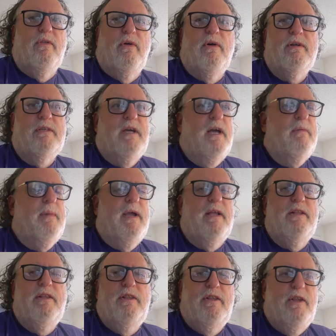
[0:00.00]
long time, I had
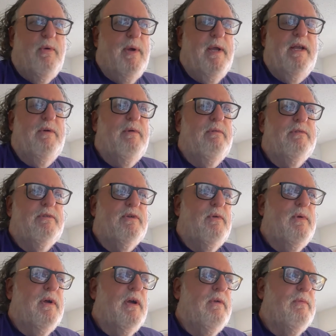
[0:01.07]
no idea what was
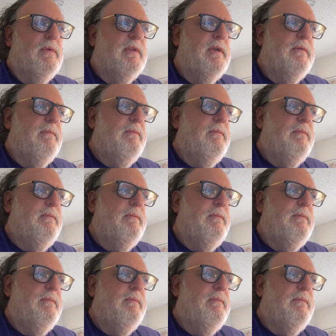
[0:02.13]
going on with it.